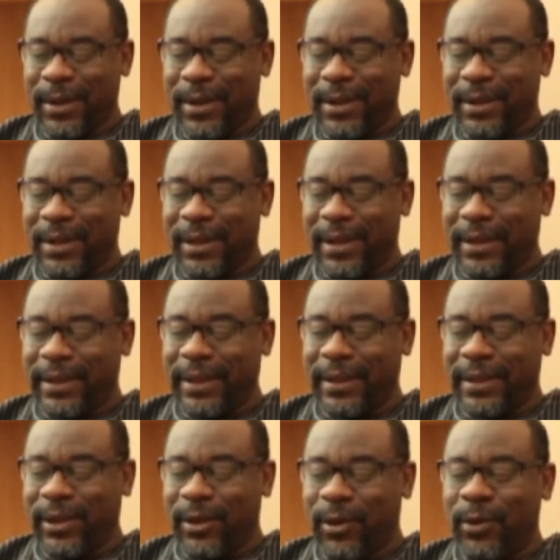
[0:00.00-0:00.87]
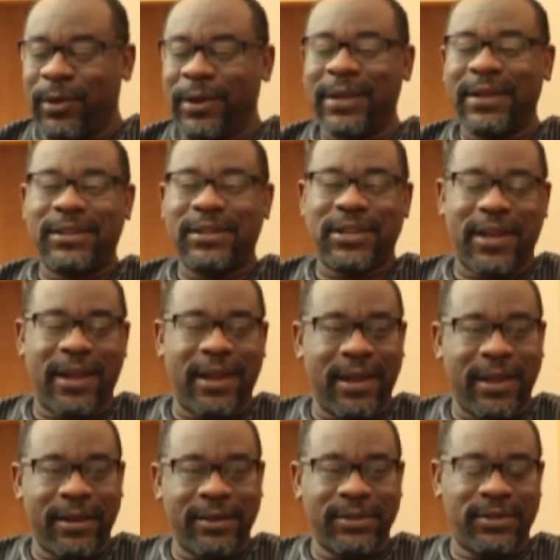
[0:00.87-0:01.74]
The only
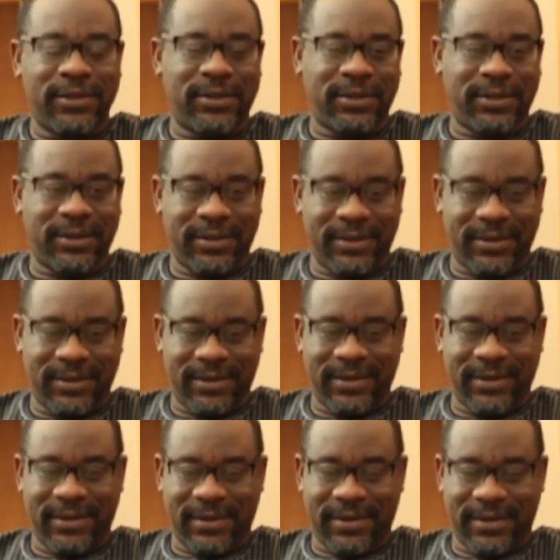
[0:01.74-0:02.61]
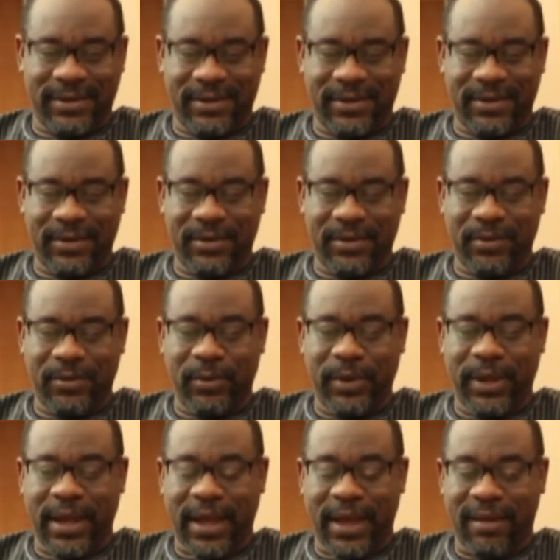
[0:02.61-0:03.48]
challenge
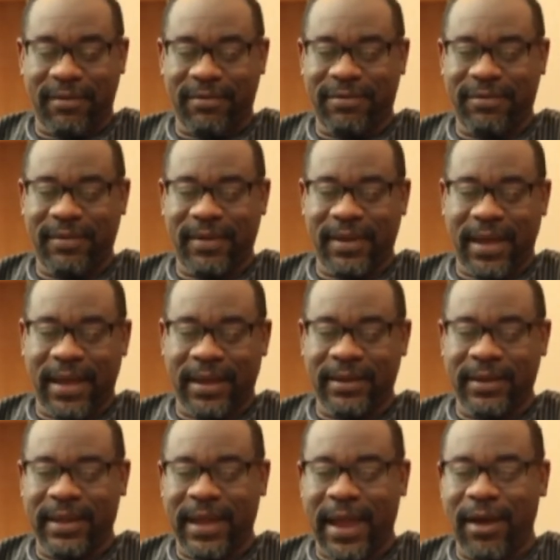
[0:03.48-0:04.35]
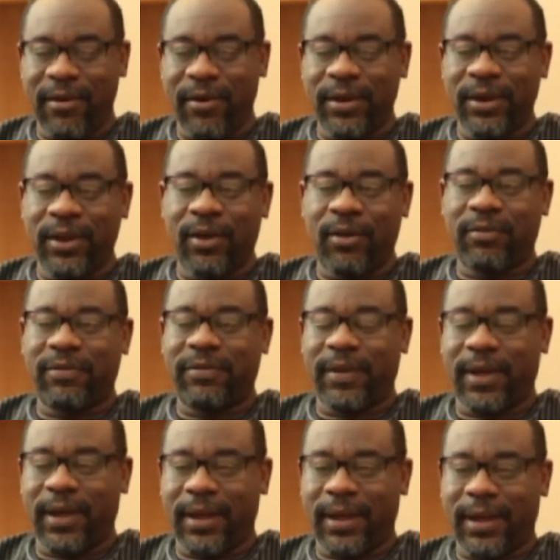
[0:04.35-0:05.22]
we have, and the irony of
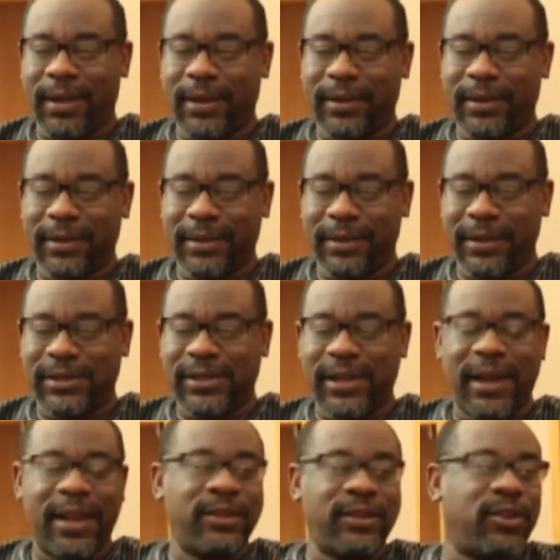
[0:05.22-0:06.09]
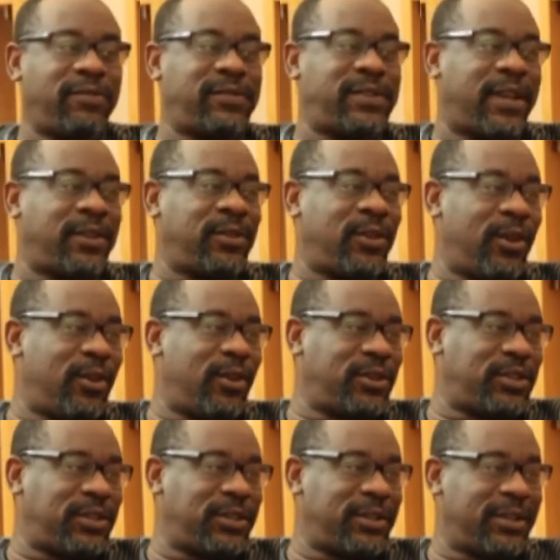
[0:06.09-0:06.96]
the challenge of
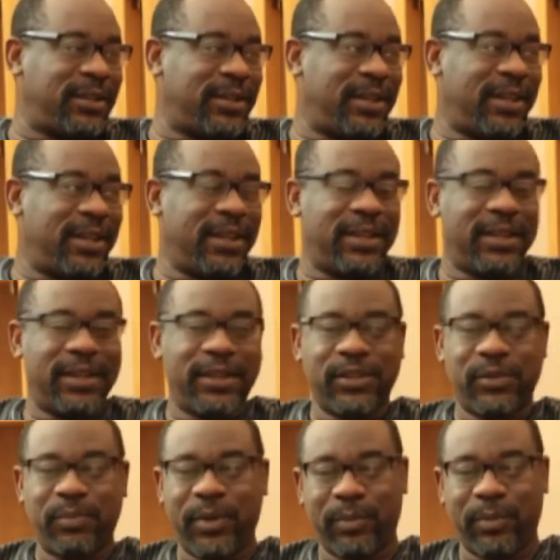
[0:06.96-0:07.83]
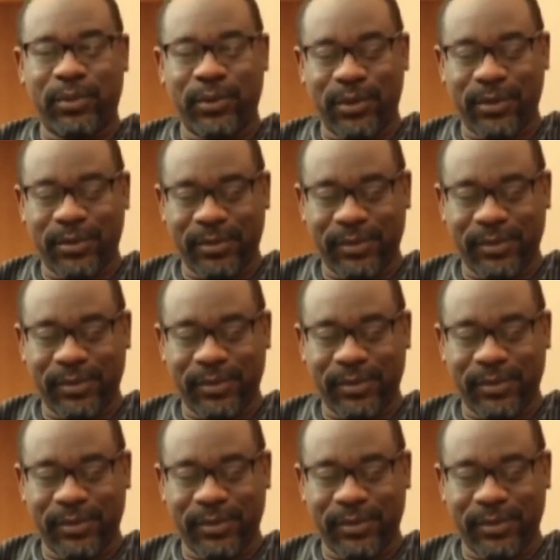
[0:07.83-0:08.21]
technology, is people.